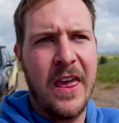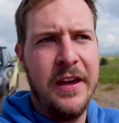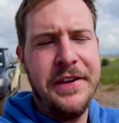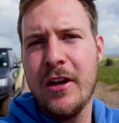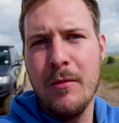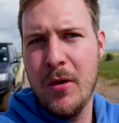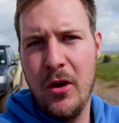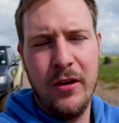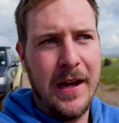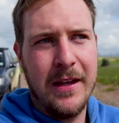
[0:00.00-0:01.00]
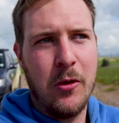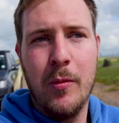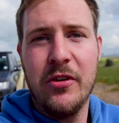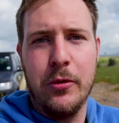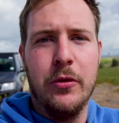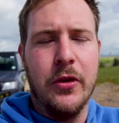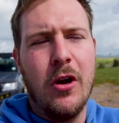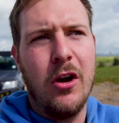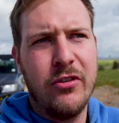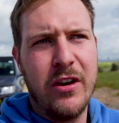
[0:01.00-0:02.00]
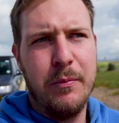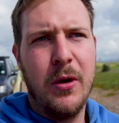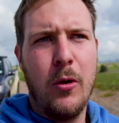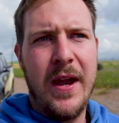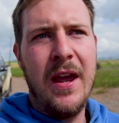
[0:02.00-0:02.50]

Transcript: Eco mode, like, almost stalled the car trying to pull away,